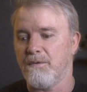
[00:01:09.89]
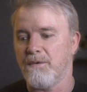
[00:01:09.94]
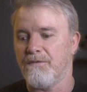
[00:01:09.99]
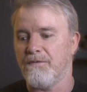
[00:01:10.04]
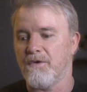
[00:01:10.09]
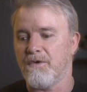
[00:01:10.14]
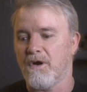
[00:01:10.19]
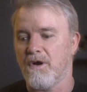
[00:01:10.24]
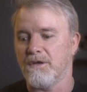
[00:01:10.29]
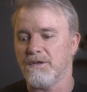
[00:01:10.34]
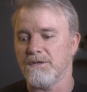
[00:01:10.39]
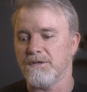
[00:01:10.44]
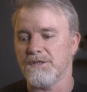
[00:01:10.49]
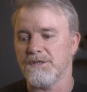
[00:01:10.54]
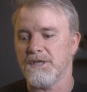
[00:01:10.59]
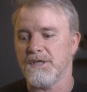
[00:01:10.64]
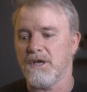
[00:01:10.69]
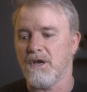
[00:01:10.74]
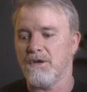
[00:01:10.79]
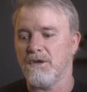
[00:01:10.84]
we've got
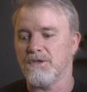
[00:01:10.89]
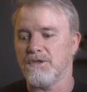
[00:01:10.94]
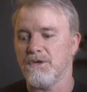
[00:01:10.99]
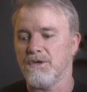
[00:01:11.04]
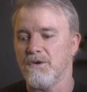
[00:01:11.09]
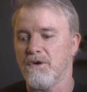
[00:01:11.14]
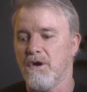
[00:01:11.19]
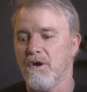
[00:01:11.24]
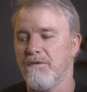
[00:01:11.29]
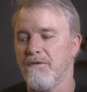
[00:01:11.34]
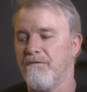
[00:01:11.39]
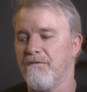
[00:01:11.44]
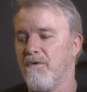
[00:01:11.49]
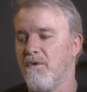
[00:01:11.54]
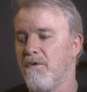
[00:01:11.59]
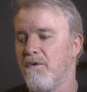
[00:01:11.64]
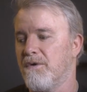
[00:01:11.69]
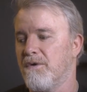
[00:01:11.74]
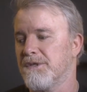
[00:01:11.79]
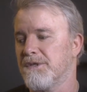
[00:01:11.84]

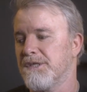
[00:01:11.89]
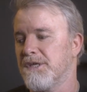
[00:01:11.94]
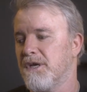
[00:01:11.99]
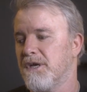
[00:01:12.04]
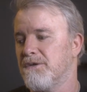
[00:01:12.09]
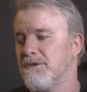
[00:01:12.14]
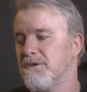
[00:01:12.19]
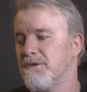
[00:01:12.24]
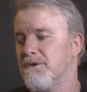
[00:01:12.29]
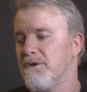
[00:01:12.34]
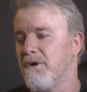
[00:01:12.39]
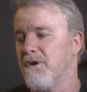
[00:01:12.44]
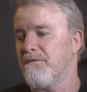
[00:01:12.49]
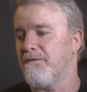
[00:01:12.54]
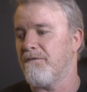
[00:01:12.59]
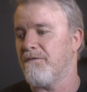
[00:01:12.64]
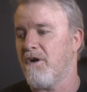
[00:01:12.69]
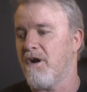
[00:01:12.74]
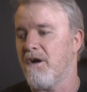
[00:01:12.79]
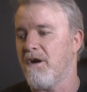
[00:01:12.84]
CO294 and
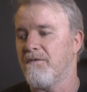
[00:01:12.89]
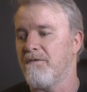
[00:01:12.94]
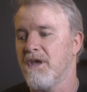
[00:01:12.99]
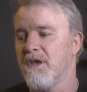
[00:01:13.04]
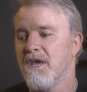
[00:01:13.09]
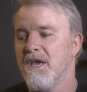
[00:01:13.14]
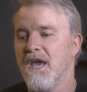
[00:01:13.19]
CO295,